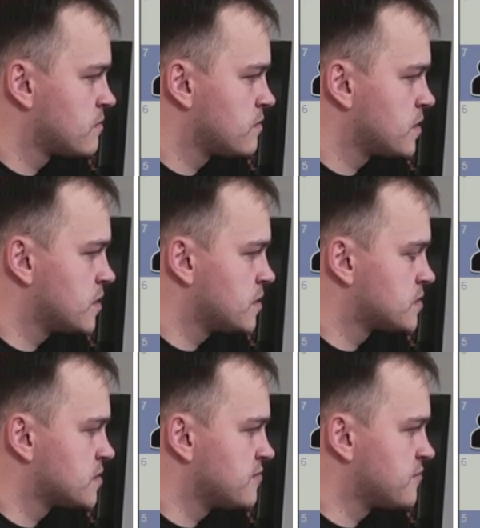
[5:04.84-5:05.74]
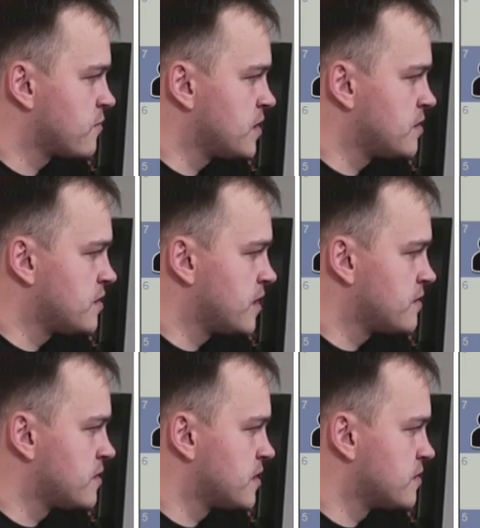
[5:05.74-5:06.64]
Yes, if queen
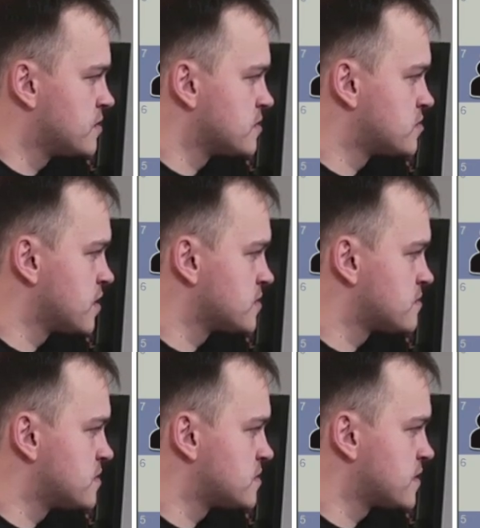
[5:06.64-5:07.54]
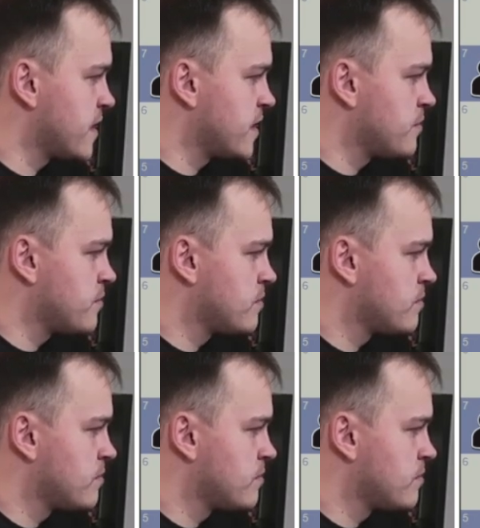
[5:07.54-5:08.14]
d8, then it is just the same.